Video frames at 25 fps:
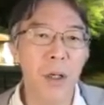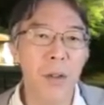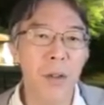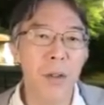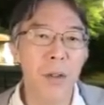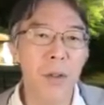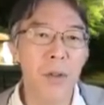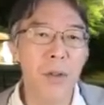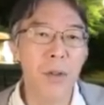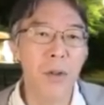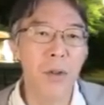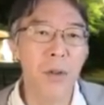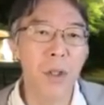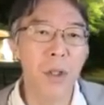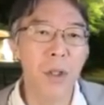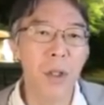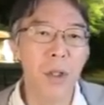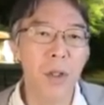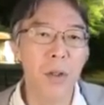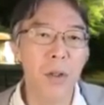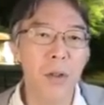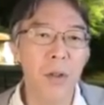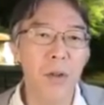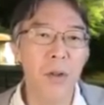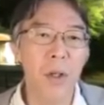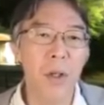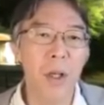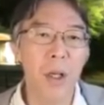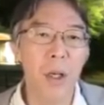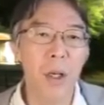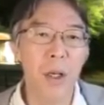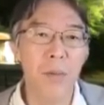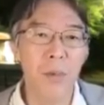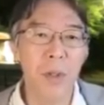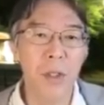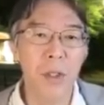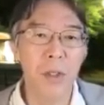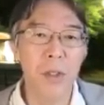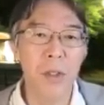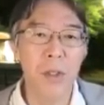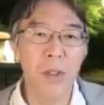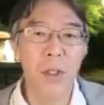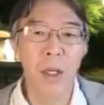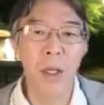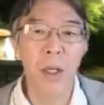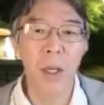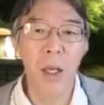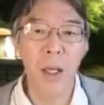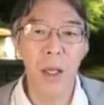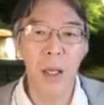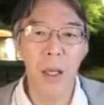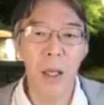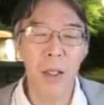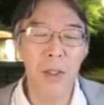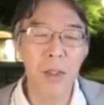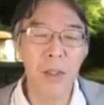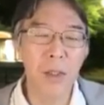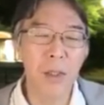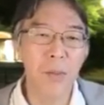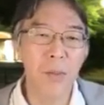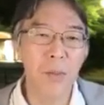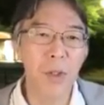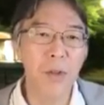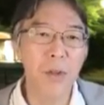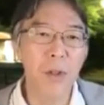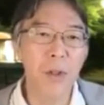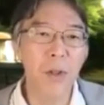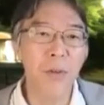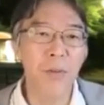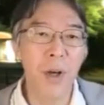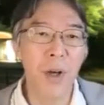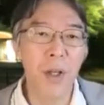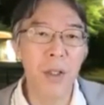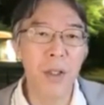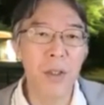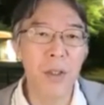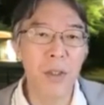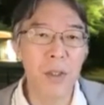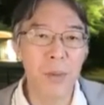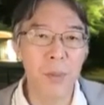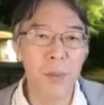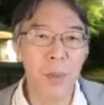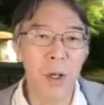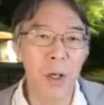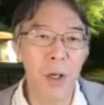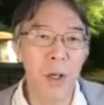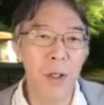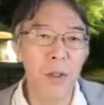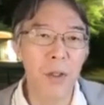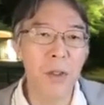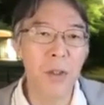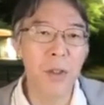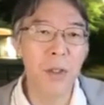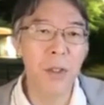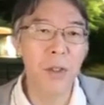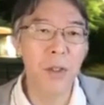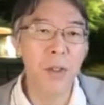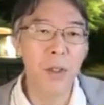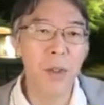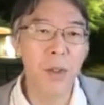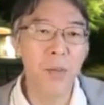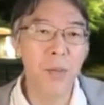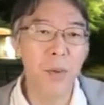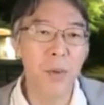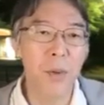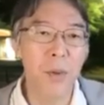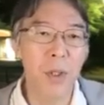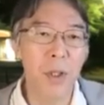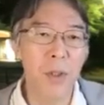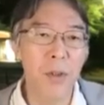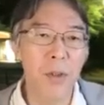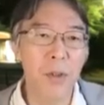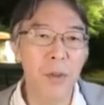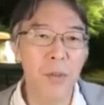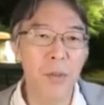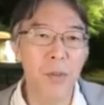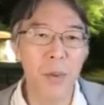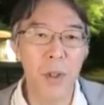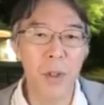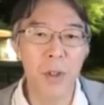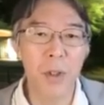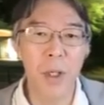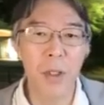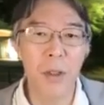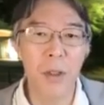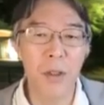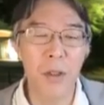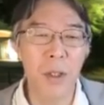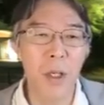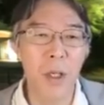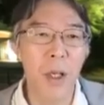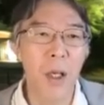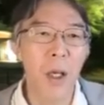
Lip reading: So here you have this asymmetric valence bonds, simple tensor product,